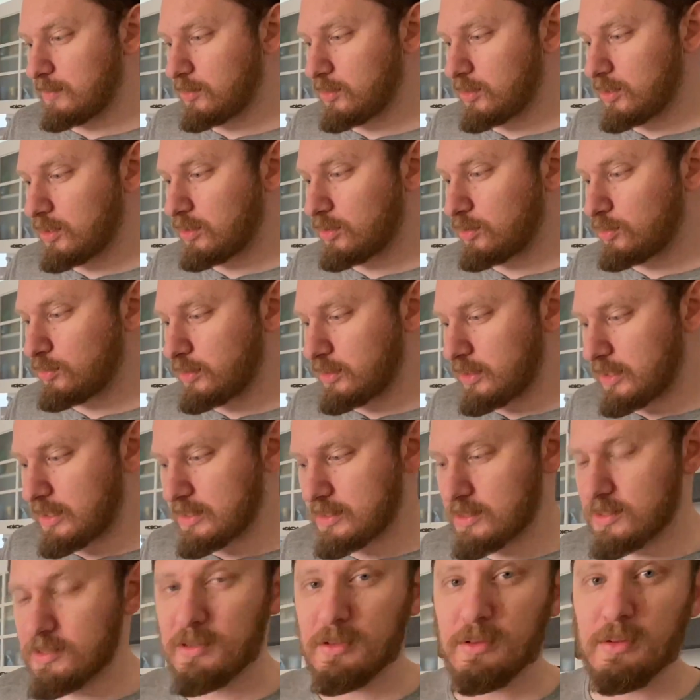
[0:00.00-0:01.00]
gonna do
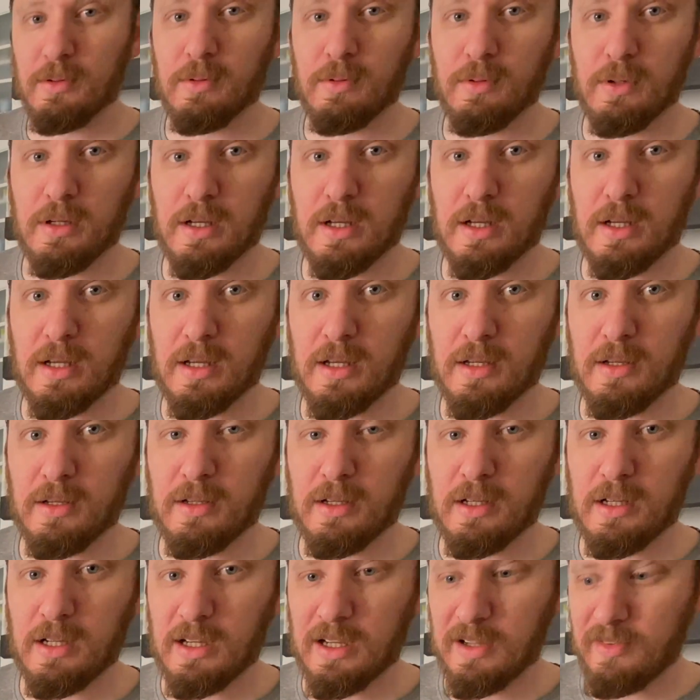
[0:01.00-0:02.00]
is
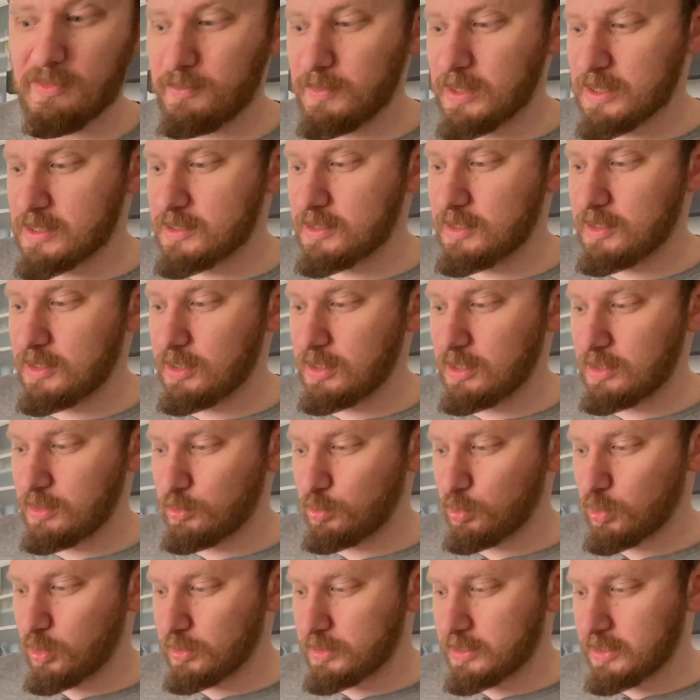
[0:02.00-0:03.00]
I've mixed the
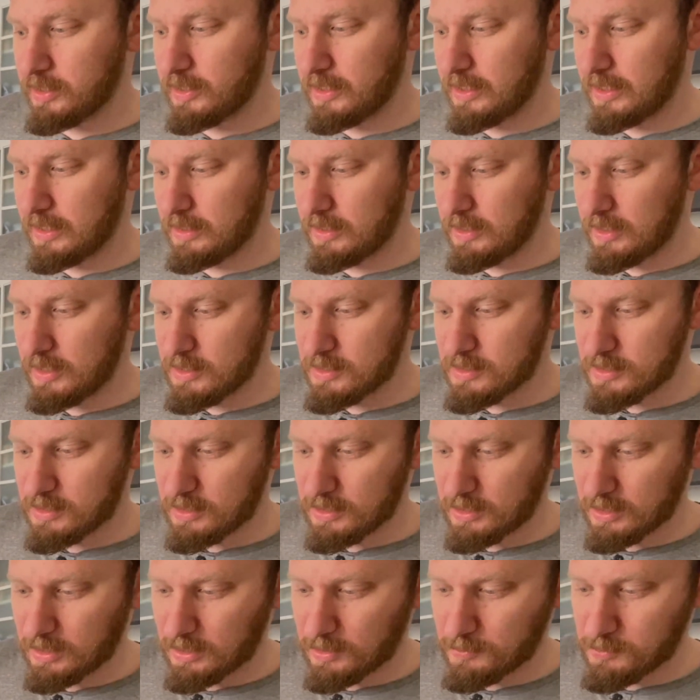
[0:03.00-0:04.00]
water and the yeast,
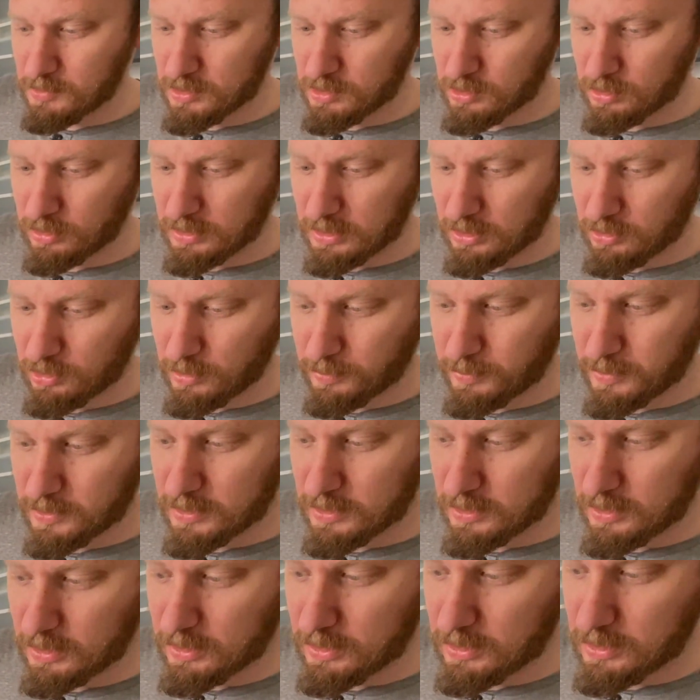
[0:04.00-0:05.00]
and I'm just gonna drop it
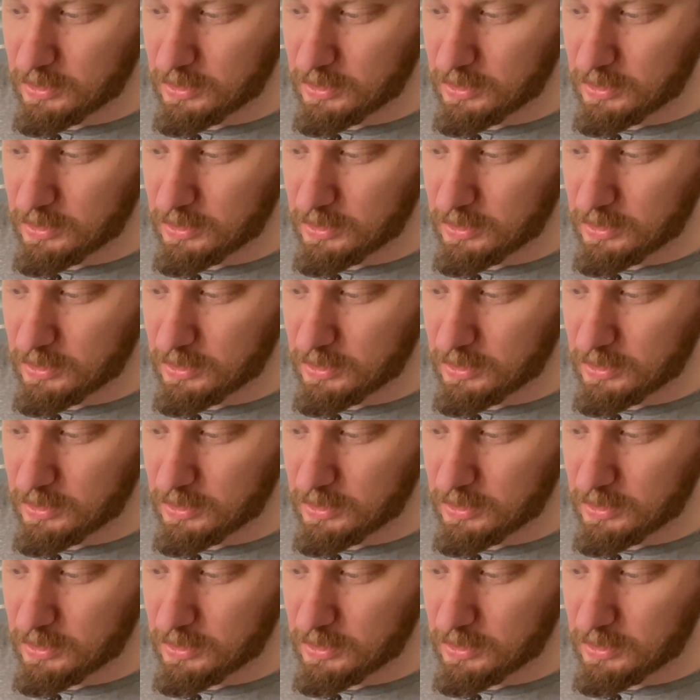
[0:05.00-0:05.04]
in